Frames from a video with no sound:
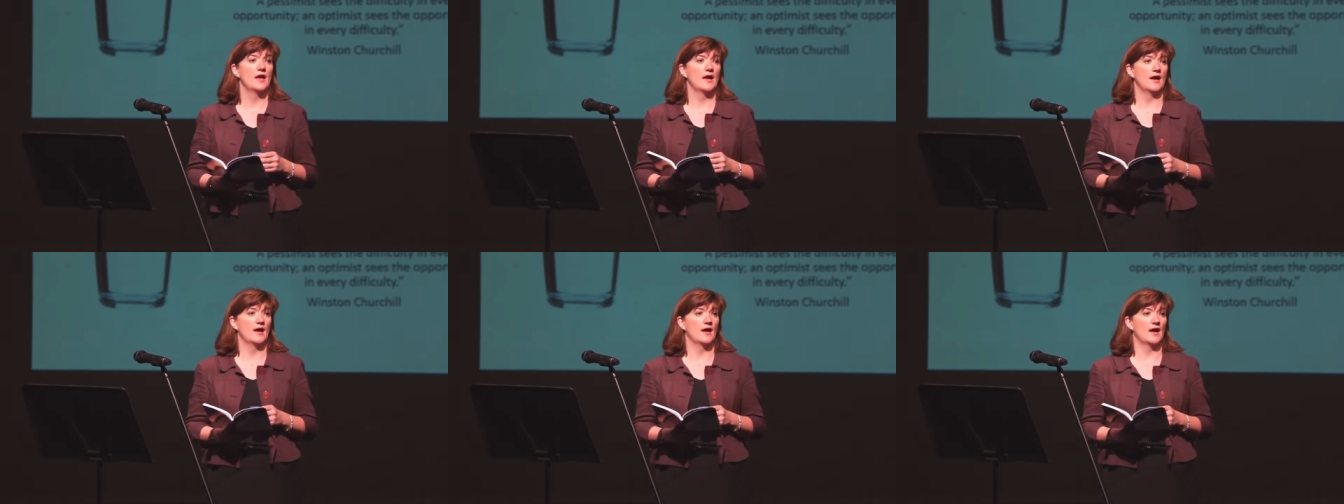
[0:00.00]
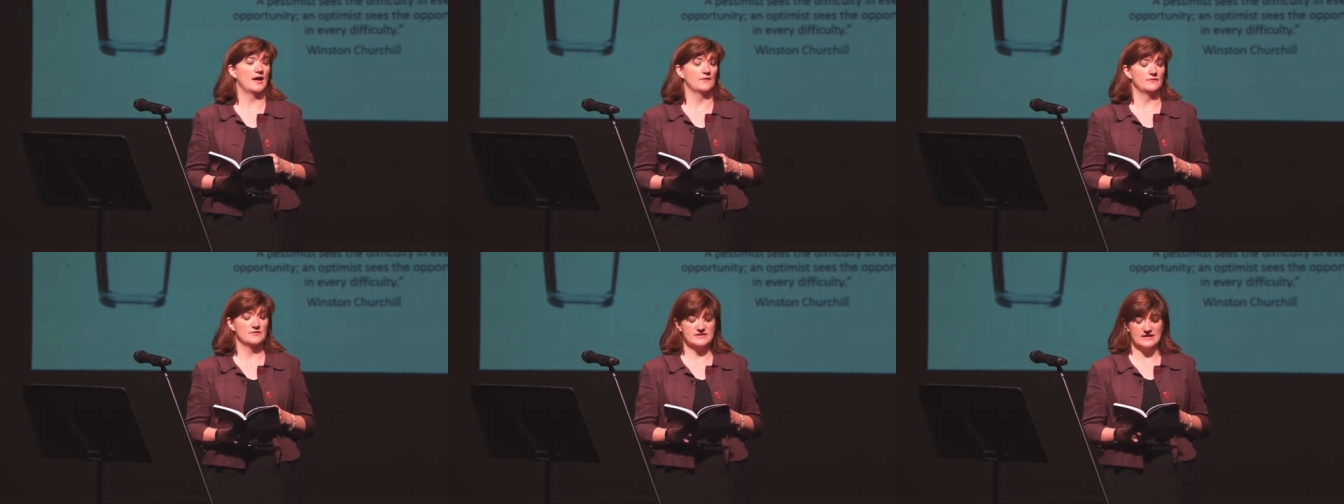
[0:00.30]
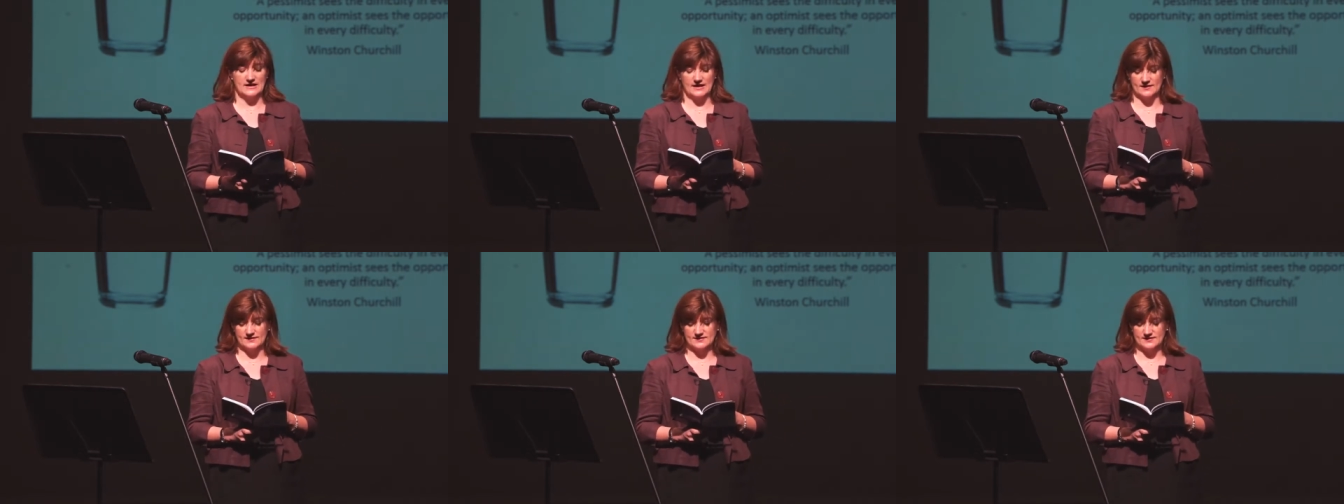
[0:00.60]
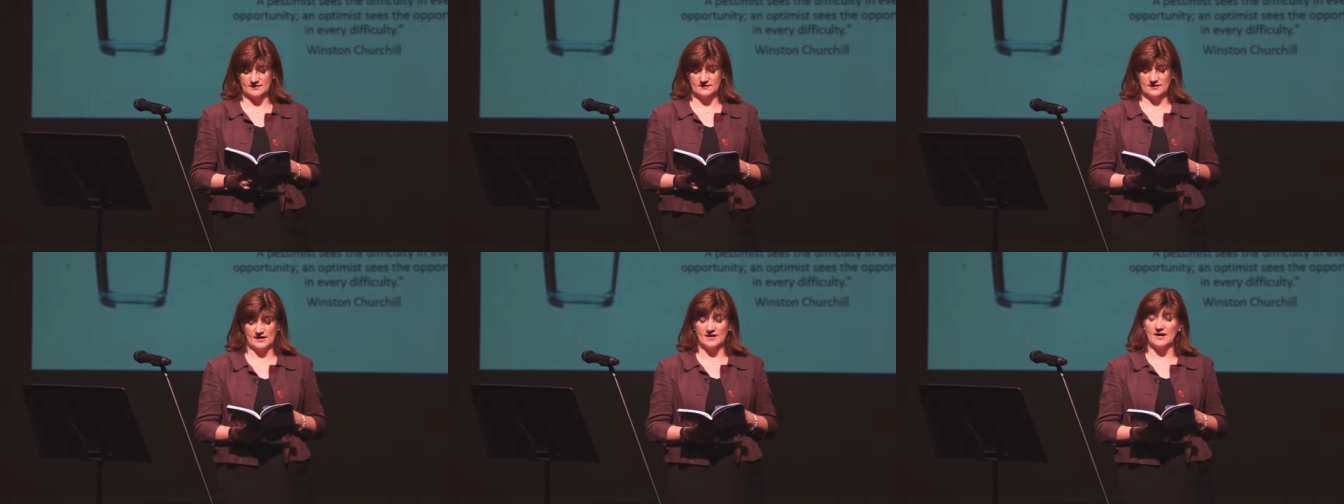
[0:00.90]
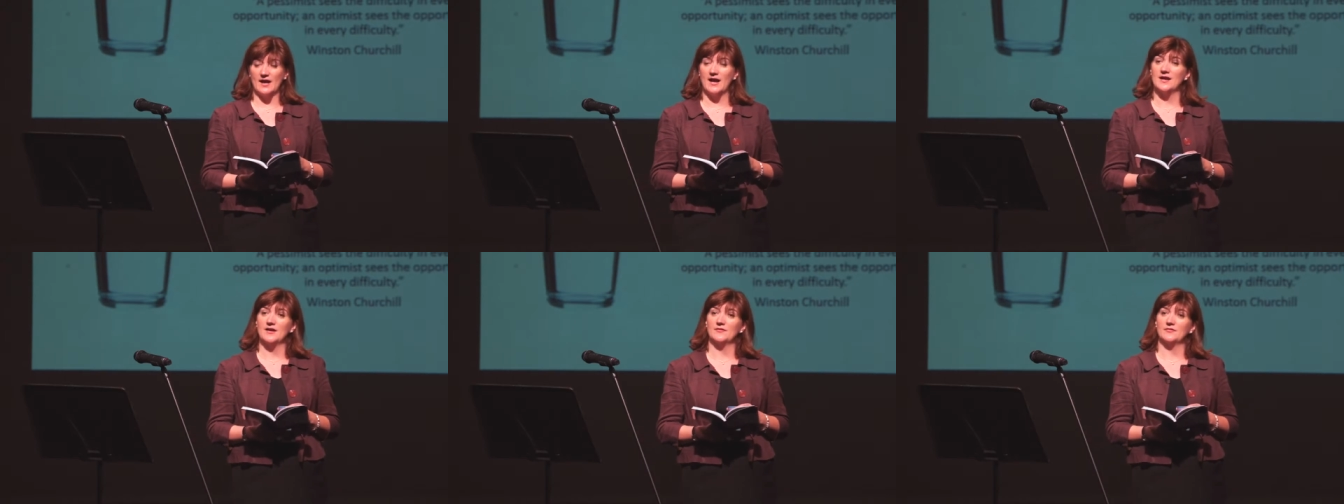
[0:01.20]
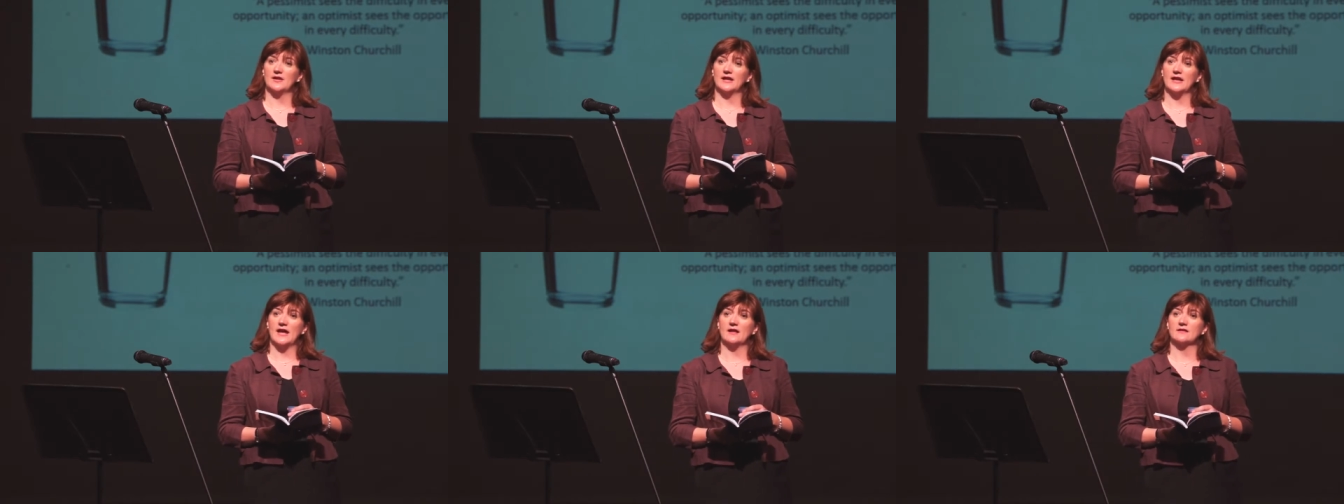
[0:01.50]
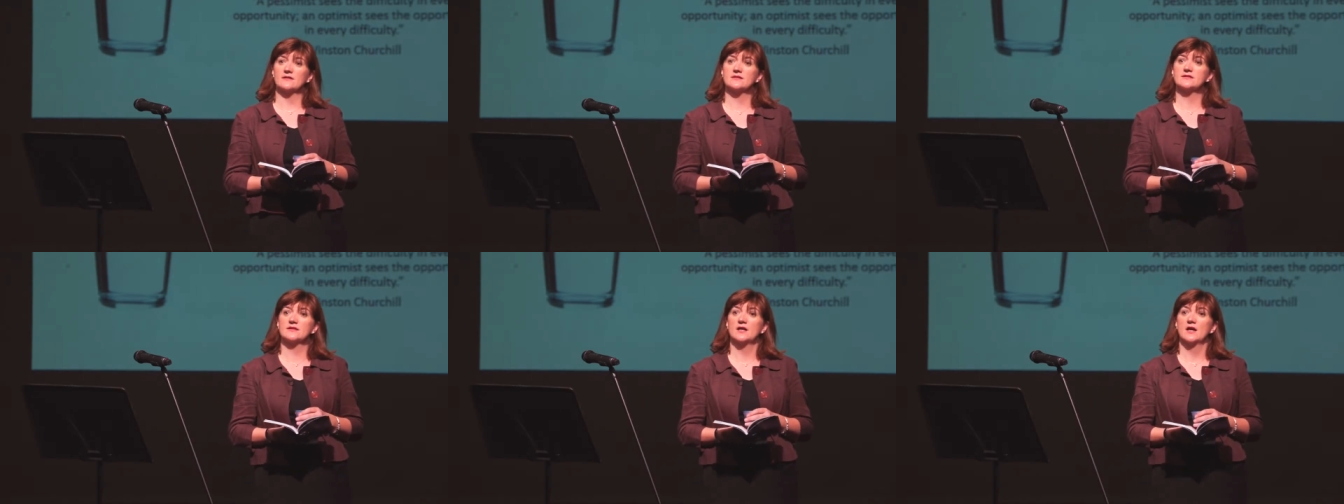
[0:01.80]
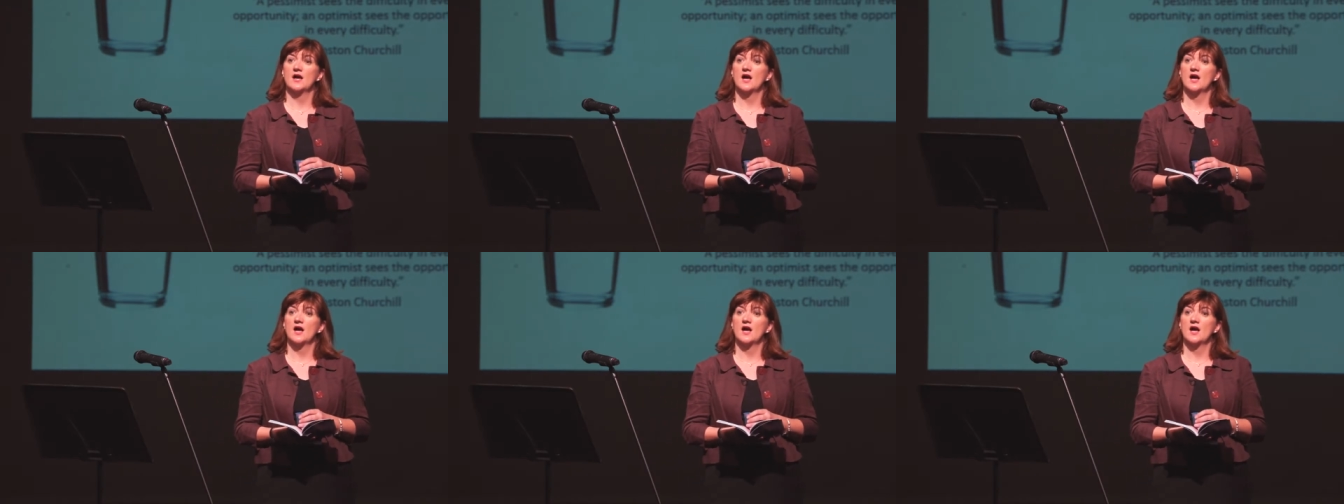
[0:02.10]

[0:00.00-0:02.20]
and resilience and everything else.